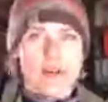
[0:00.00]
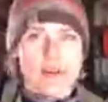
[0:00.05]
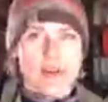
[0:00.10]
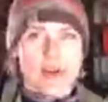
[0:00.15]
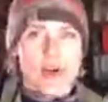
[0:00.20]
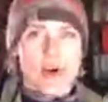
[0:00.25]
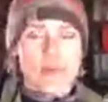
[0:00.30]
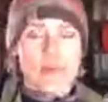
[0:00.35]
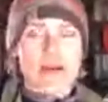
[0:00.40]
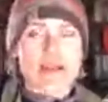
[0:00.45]
to
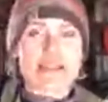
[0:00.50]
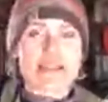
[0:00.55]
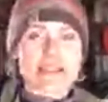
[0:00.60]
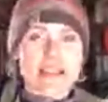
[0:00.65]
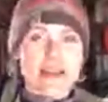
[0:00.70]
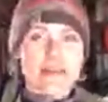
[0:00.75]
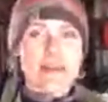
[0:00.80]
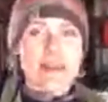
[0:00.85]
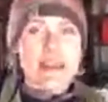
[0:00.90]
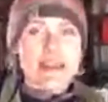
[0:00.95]
Oklahoma.
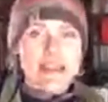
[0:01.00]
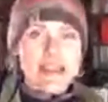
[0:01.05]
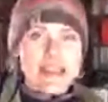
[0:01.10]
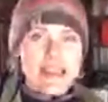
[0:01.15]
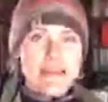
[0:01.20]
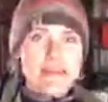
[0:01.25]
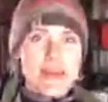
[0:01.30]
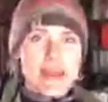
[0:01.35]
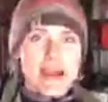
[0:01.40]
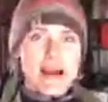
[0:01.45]
Send me
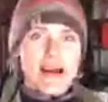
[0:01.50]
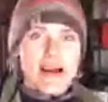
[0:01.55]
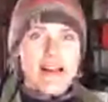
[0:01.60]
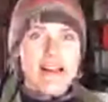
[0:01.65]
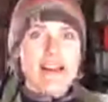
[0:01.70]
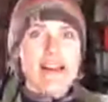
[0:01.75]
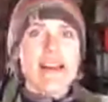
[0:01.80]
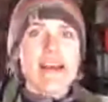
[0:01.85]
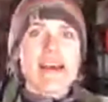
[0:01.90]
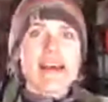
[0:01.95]
an
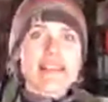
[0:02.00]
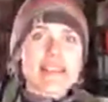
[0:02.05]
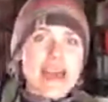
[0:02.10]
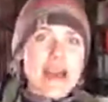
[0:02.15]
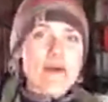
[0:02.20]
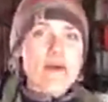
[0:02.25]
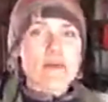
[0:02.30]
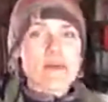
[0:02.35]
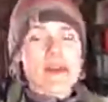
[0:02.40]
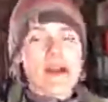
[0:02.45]
email.
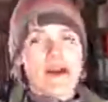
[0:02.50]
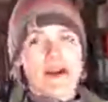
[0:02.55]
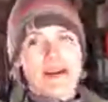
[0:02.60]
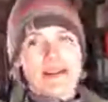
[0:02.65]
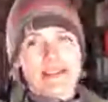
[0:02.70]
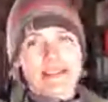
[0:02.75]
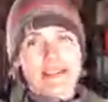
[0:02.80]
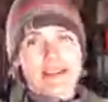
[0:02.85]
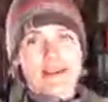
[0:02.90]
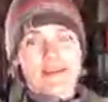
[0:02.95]
That would be
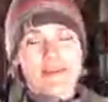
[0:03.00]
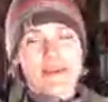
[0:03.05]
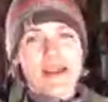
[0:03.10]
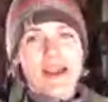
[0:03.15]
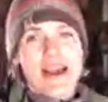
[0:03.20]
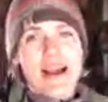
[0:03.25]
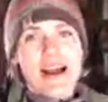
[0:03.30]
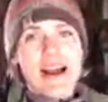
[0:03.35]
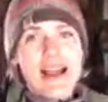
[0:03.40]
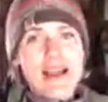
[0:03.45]
awesome.
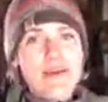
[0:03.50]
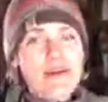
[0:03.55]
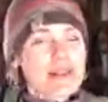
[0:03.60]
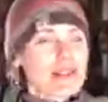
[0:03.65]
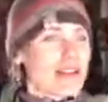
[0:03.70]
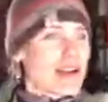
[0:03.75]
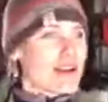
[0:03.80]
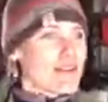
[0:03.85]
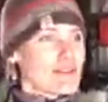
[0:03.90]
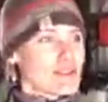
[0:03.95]
I would
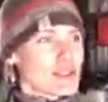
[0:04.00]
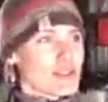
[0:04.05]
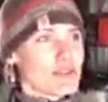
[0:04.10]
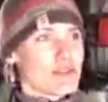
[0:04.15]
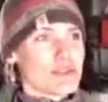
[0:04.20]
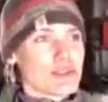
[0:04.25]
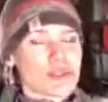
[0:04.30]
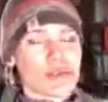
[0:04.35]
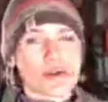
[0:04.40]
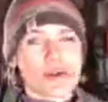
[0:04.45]
love to
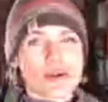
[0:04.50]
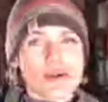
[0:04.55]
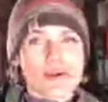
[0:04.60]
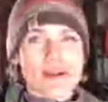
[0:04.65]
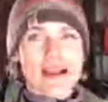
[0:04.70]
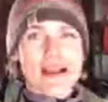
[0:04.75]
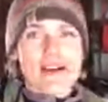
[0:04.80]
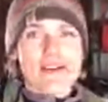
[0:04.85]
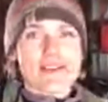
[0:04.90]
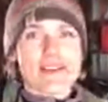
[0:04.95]
tour
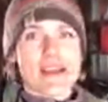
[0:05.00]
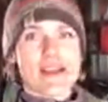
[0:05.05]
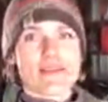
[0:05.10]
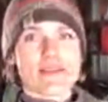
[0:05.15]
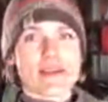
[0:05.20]
around, and